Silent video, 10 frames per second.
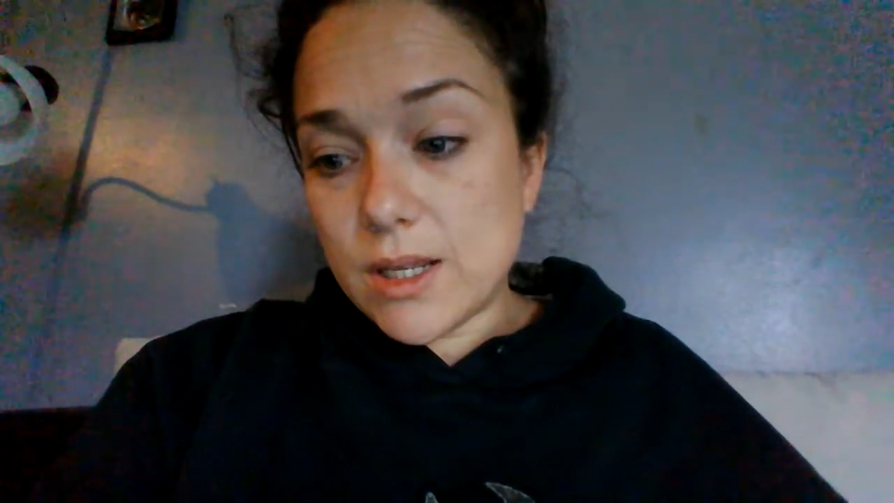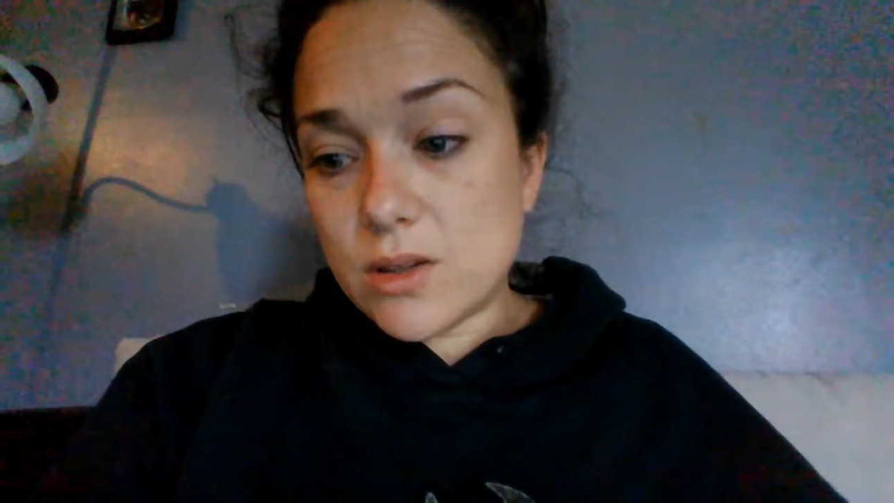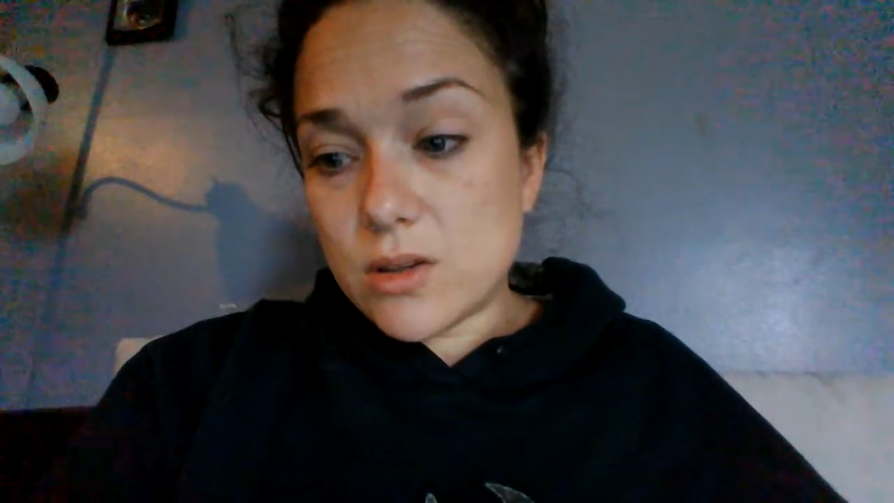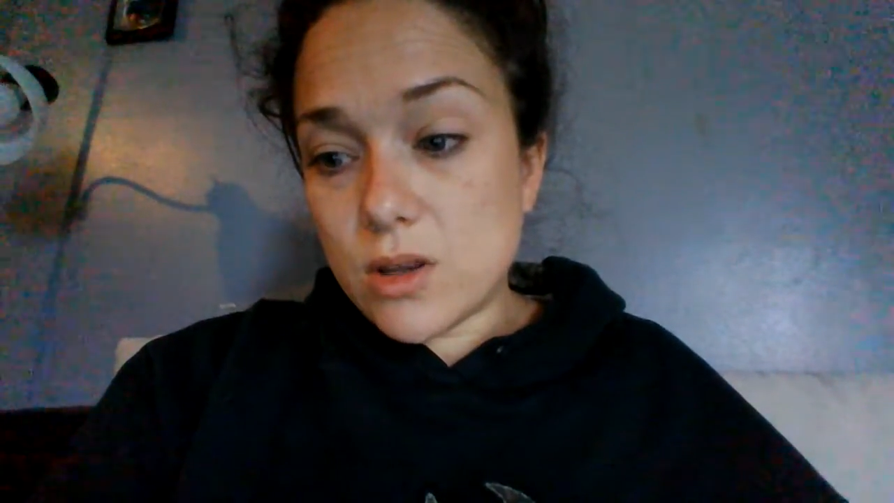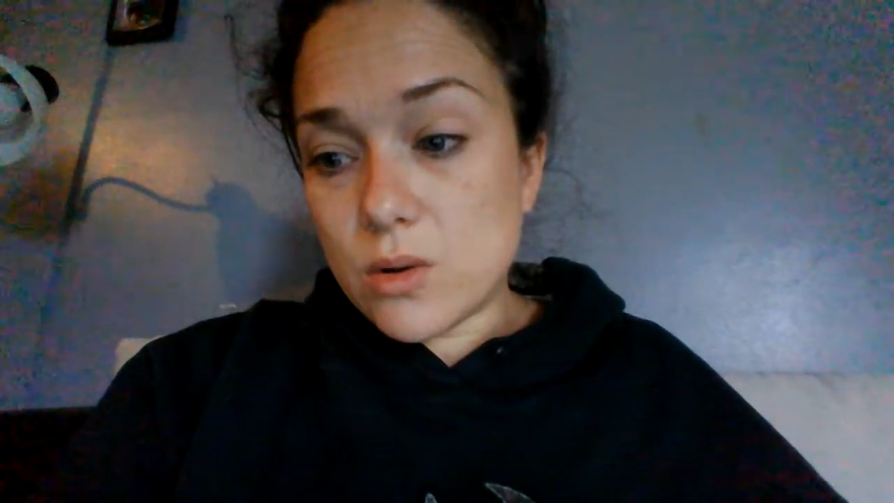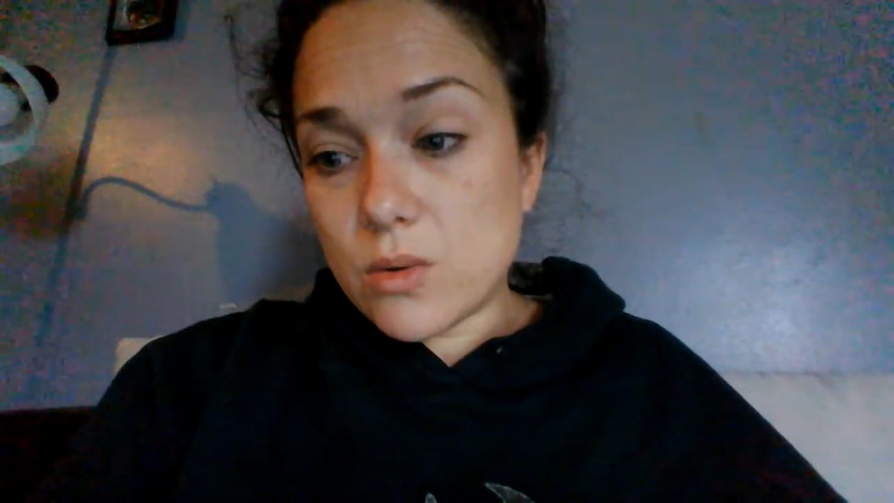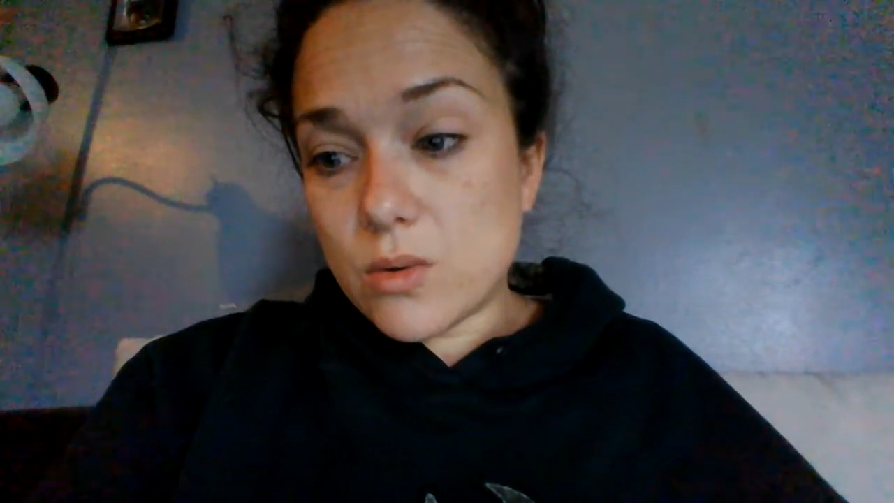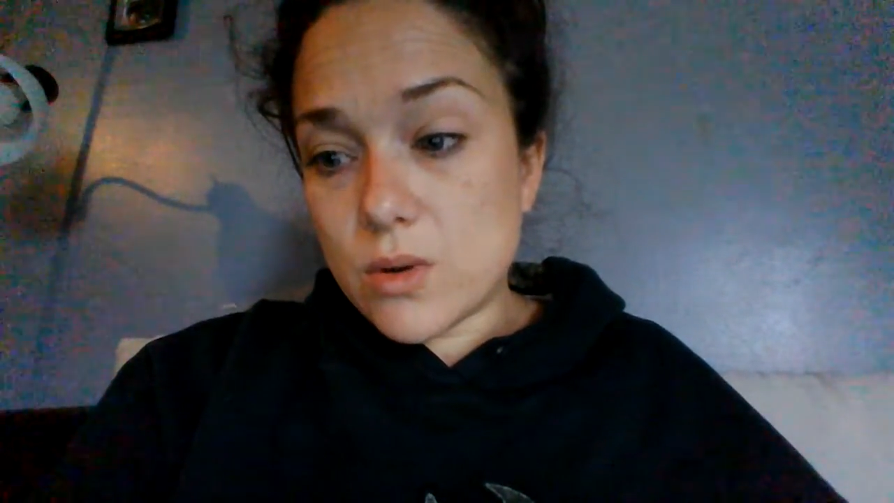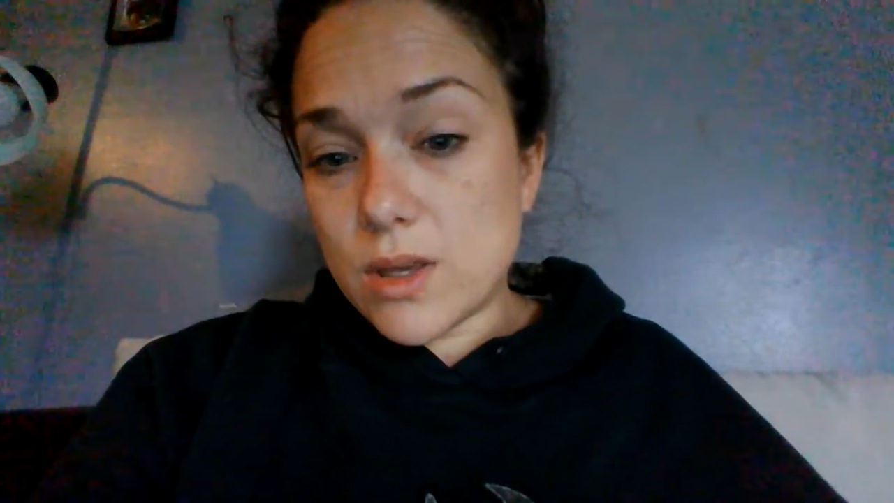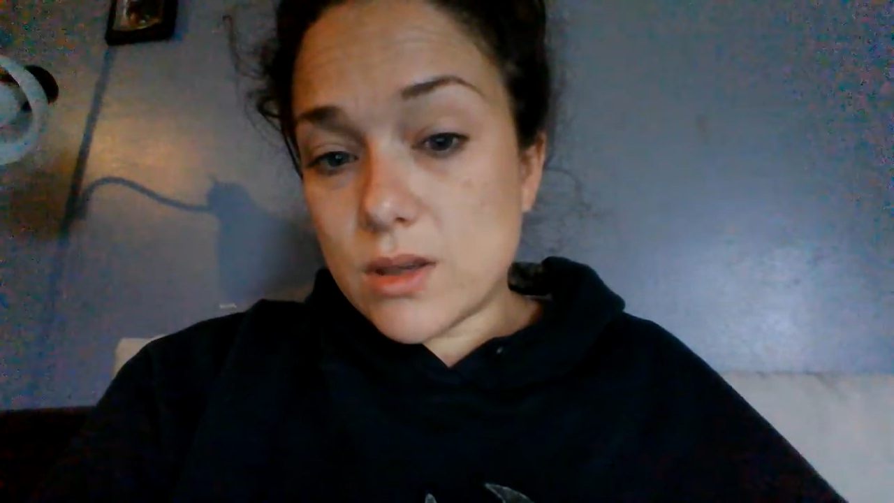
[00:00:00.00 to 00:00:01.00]
And
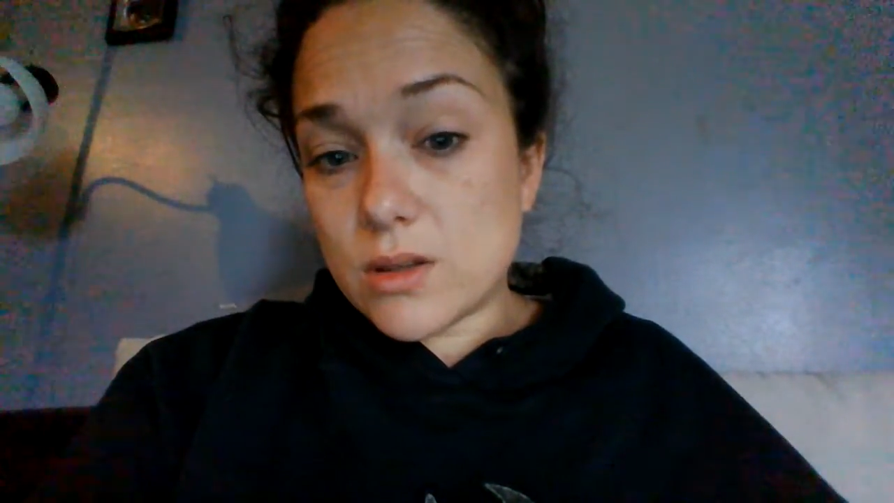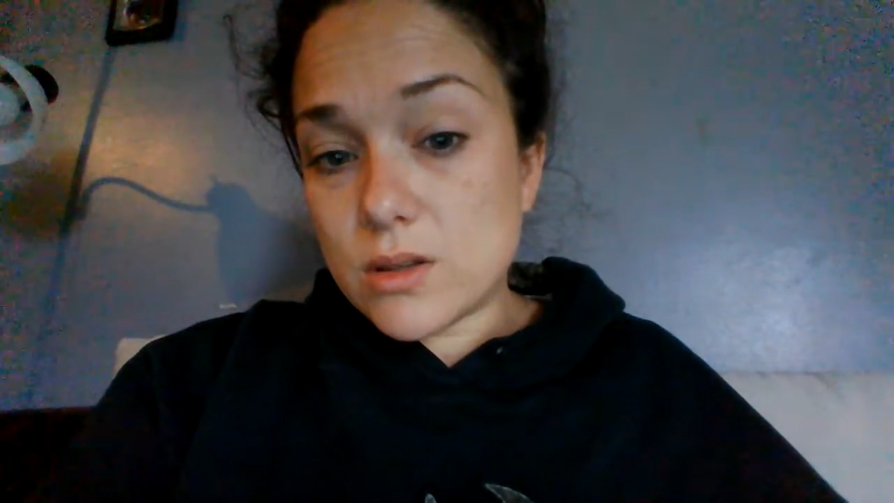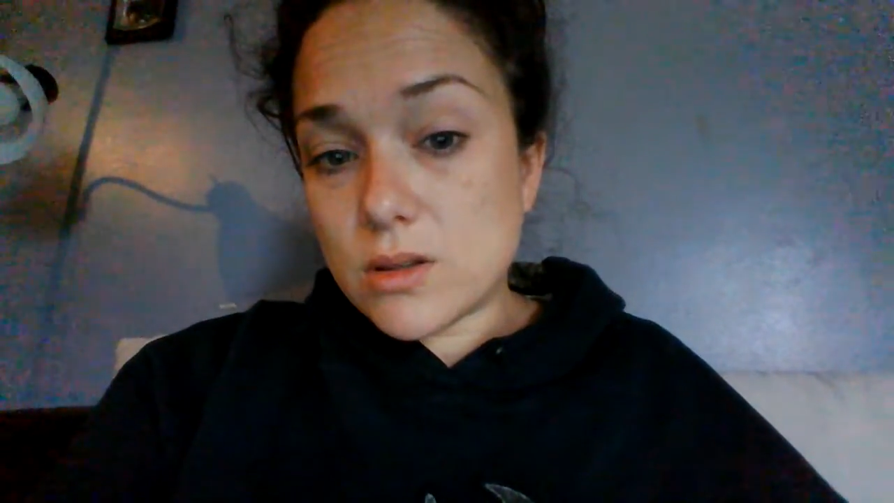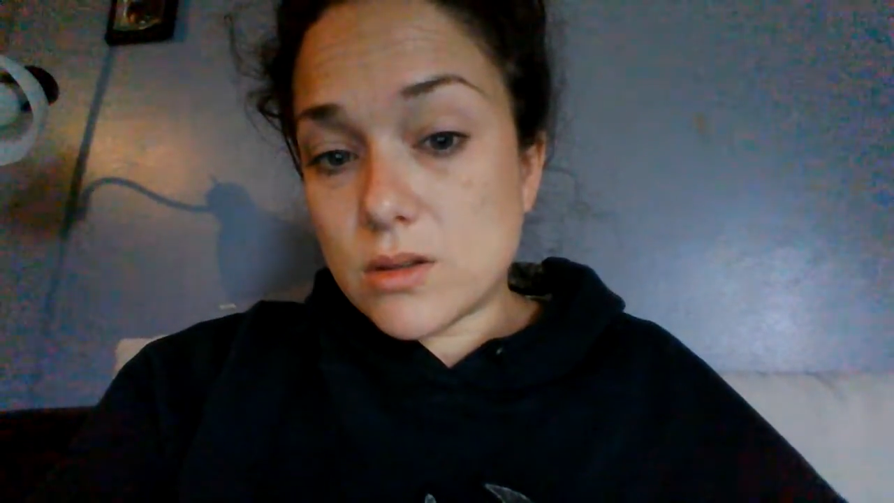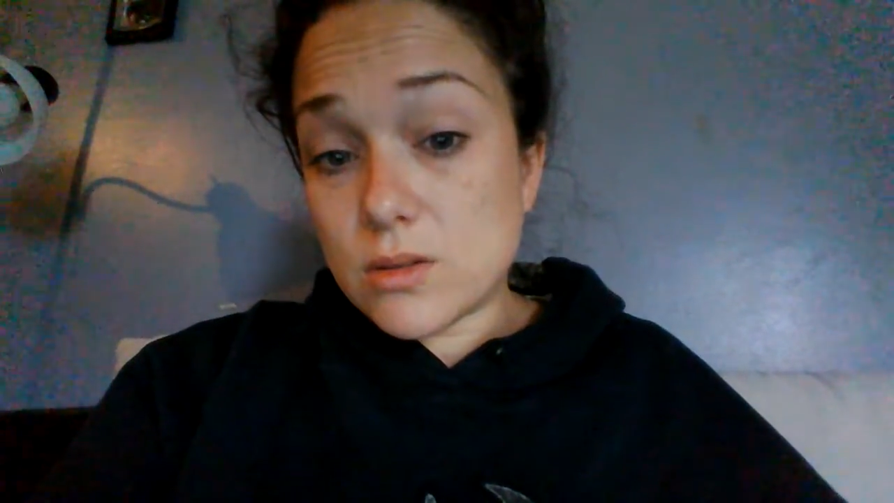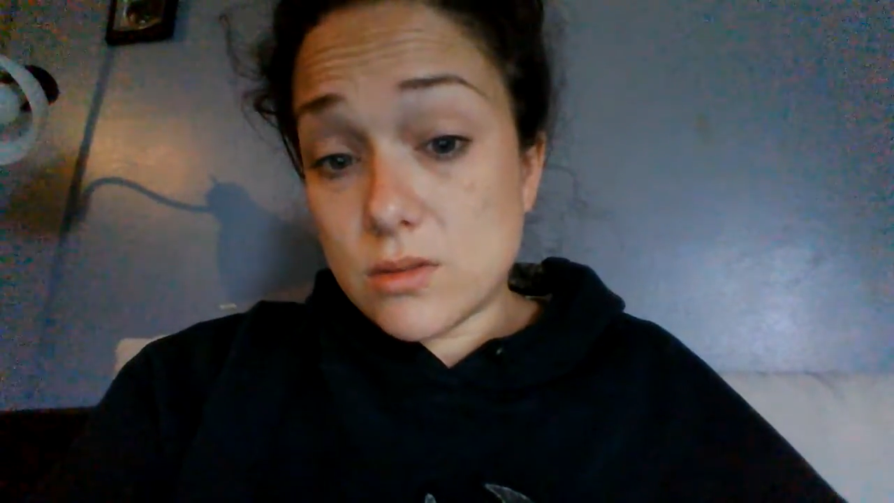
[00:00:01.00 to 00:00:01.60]
so is